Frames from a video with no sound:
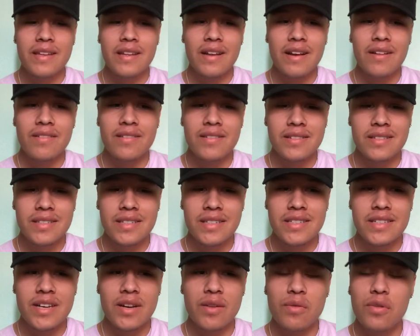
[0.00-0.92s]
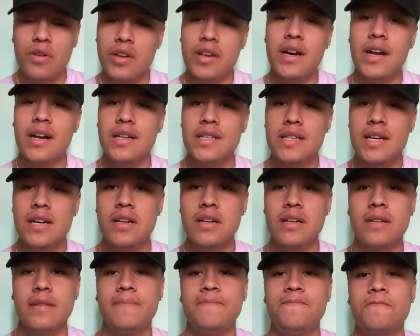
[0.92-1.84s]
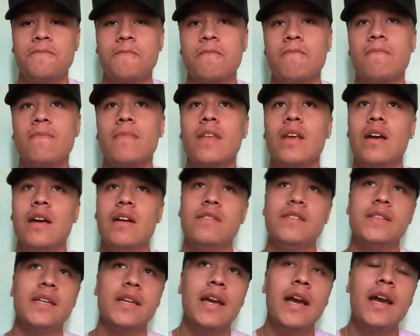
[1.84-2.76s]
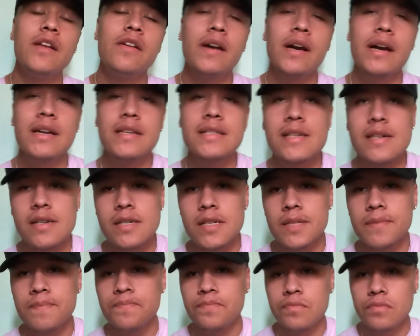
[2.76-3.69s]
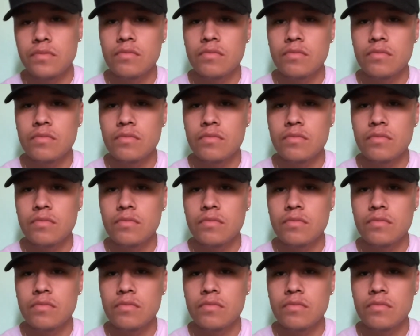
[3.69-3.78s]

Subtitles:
And he's like, well, you gotta tell her. I was like, yeah, no, I gotta tell her.